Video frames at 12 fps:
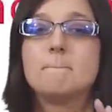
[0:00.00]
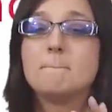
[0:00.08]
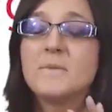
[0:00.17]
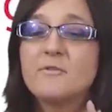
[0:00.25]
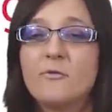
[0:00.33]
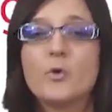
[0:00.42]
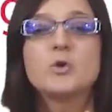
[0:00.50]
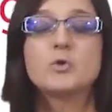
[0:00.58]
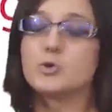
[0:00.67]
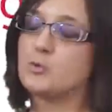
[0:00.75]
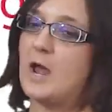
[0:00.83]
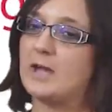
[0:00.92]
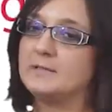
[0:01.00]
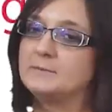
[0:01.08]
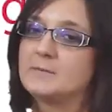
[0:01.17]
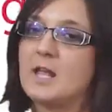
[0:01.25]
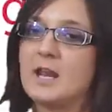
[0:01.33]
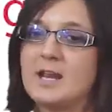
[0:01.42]
Before you try,
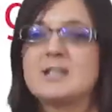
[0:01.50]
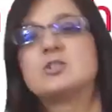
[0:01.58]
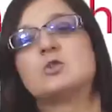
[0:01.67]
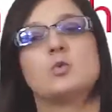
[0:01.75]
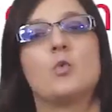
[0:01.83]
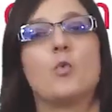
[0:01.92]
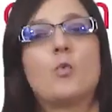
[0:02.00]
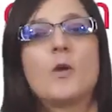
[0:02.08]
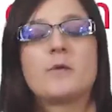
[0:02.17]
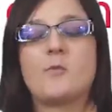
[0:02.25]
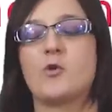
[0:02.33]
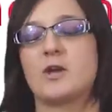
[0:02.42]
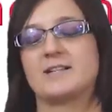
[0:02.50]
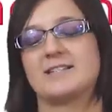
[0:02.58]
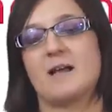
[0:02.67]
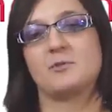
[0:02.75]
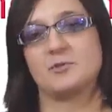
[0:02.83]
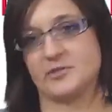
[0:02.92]
let's do one more
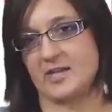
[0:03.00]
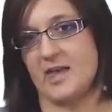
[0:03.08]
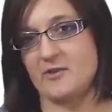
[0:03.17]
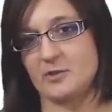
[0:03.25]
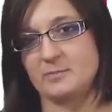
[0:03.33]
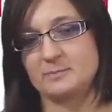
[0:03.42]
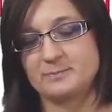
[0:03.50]
example together.